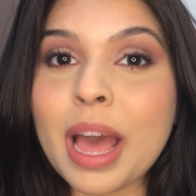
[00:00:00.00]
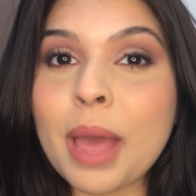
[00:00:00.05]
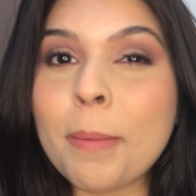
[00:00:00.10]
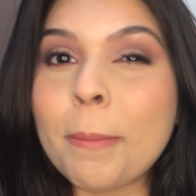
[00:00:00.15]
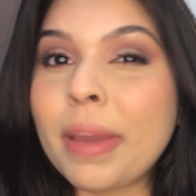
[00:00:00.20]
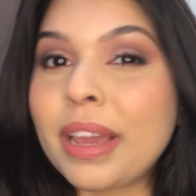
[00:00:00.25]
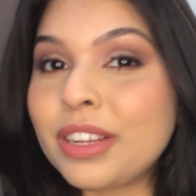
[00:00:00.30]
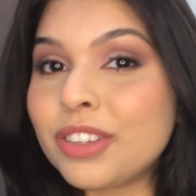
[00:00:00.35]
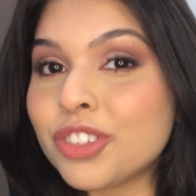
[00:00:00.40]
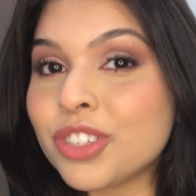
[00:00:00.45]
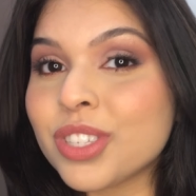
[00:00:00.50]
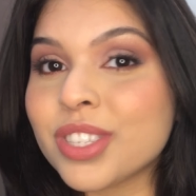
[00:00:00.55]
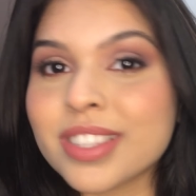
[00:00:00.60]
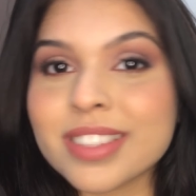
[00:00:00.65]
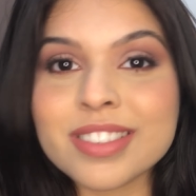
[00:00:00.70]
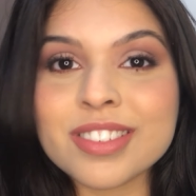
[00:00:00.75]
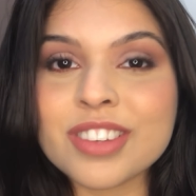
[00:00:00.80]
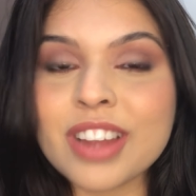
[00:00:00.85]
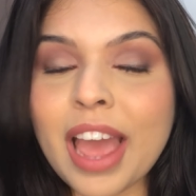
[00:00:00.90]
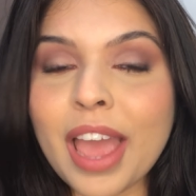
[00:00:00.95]
I might
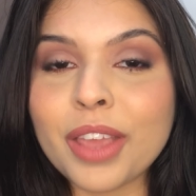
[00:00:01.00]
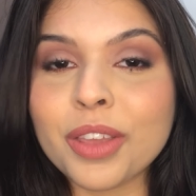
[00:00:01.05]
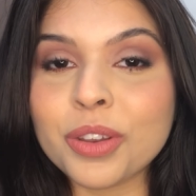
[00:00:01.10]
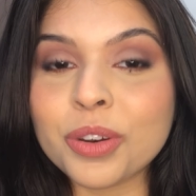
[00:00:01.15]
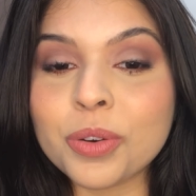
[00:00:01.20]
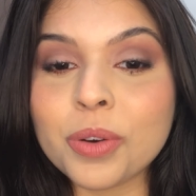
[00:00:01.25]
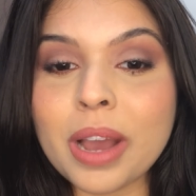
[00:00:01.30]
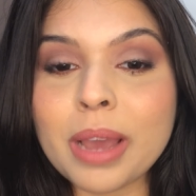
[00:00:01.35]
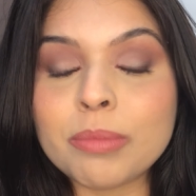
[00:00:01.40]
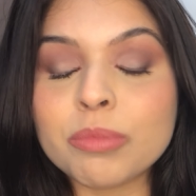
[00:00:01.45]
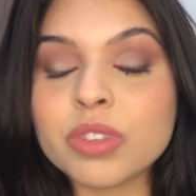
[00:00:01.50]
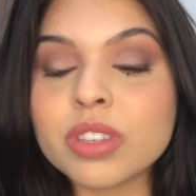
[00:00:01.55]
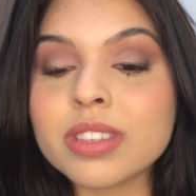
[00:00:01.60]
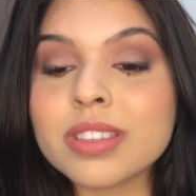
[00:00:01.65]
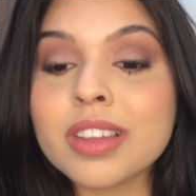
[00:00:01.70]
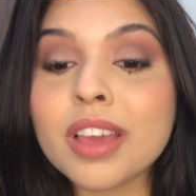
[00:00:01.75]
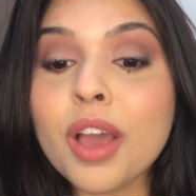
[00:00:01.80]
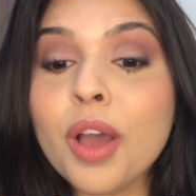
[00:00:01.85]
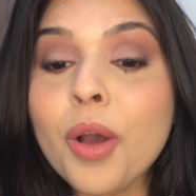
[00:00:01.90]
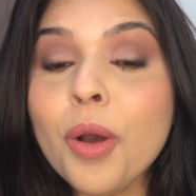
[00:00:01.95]
just try, you know, I'm
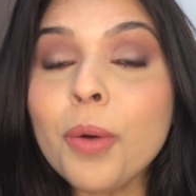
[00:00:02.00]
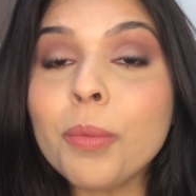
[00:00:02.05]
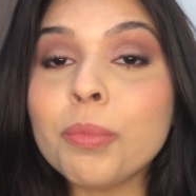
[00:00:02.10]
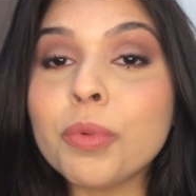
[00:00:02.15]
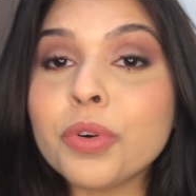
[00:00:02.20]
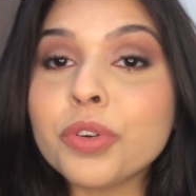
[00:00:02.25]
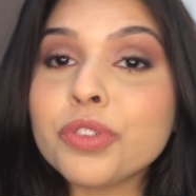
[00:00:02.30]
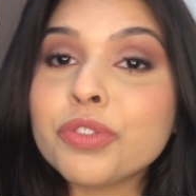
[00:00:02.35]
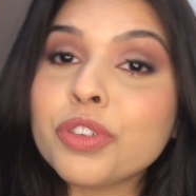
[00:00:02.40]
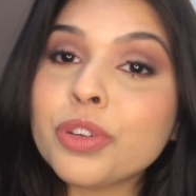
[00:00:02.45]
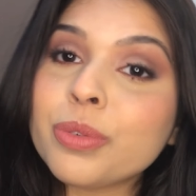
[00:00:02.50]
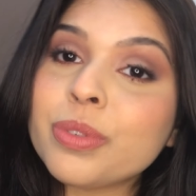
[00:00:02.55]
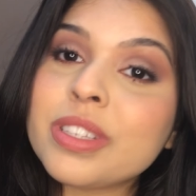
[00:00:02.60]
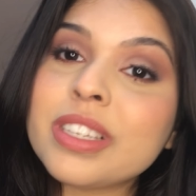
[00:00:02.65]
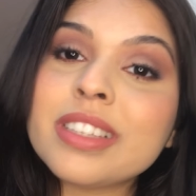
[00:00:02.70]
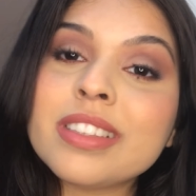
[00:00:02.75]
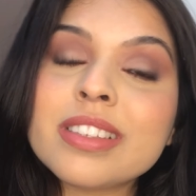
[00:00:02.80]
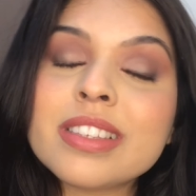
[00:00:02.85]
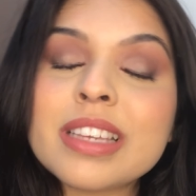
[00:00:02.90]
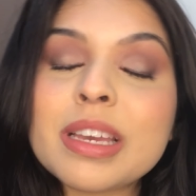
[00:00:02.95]
just bored of
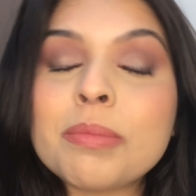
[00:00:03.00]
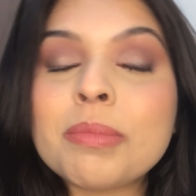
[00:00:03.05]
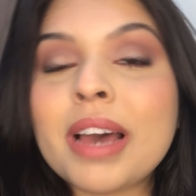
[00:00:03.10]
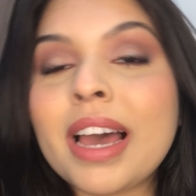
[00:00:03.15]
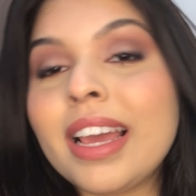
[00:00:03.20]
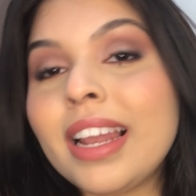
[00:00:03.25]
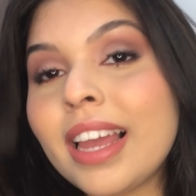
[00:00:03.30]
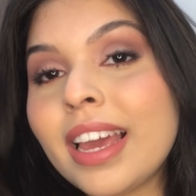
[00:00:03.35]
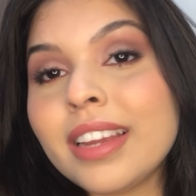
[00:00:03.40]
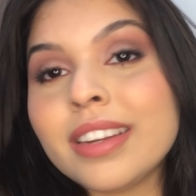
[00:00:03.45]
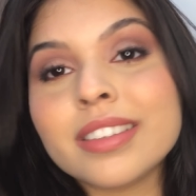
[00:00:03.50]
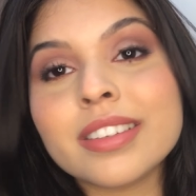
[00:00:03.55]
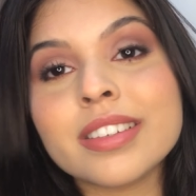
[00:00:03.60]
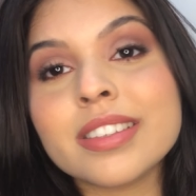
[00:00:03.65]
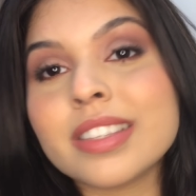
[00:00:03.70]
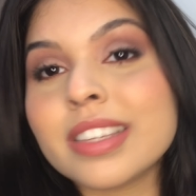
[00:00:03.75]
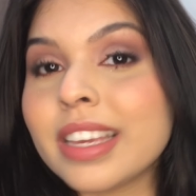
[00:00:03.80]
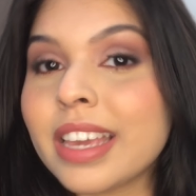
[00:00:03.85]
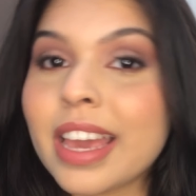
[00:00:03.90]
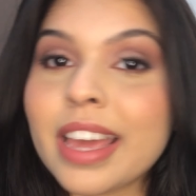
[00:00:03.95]
using the same
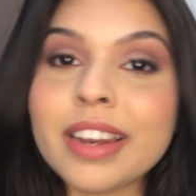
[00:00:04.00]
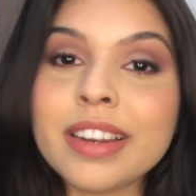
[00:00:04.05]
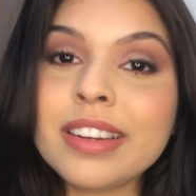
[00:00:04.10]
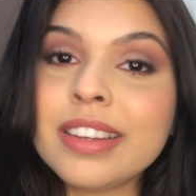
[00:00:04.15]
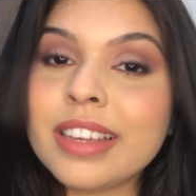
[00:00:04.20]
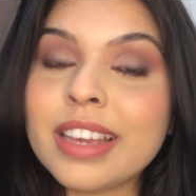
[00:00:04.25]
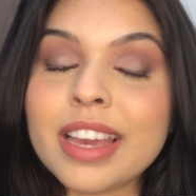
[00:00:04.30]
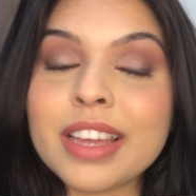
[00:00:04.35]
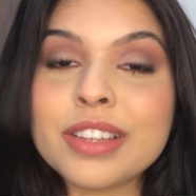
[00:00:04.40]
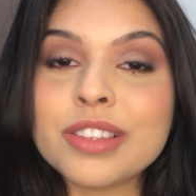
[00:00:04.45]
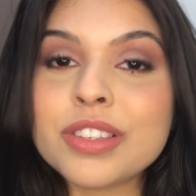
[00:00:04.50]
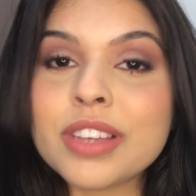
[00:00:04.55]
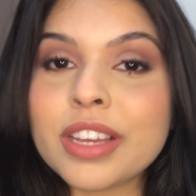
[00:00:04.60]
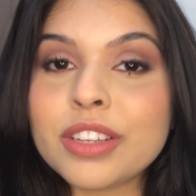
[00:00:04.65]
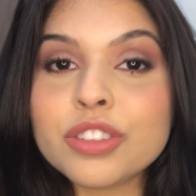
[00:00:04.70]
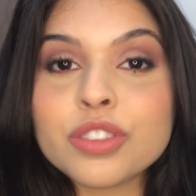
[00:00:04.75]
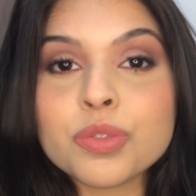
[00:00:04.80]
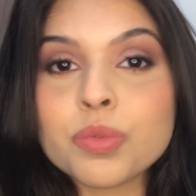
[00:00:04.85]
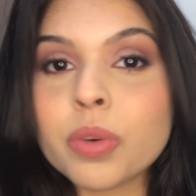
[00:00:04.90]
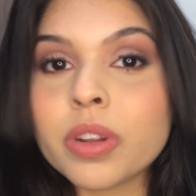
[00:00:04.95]
highlighters again and again, so
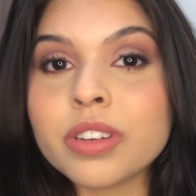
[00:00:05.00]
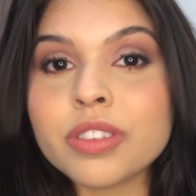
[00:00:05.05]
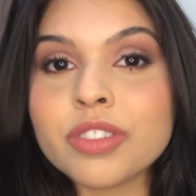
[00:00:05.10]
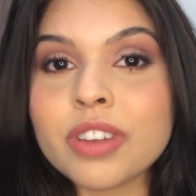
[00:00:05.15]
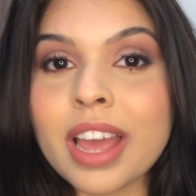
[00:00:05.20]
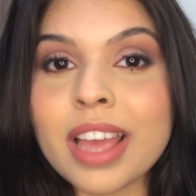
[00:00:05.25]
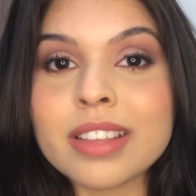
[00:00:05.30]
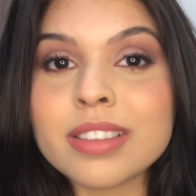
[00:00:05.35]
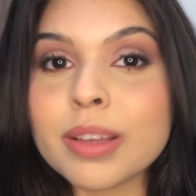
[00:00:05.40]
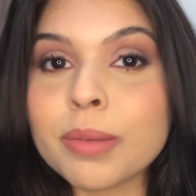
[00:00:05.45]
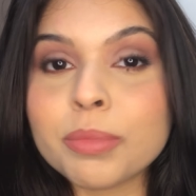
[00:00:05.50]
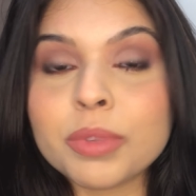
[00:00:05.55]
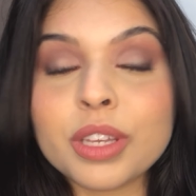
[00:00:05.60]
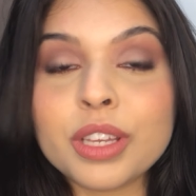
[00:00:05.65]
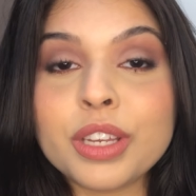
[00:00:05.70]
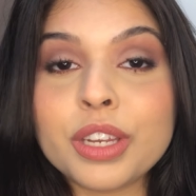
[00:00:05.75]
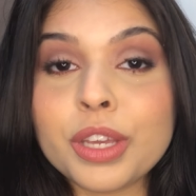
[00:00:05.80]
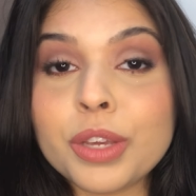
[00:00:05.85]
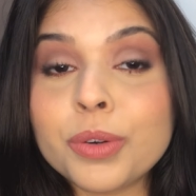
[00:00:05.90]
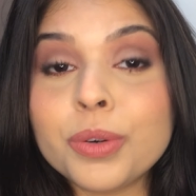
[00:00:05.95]
I just want to try
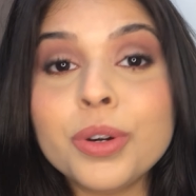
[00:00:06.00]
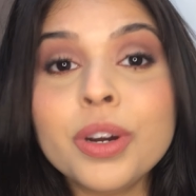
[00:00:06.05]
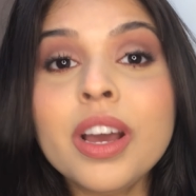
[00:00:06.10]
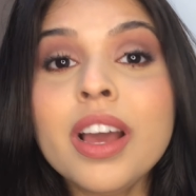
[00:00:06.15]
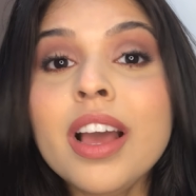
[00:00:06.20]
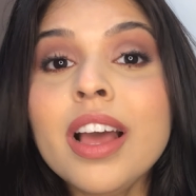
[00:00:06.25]
something new.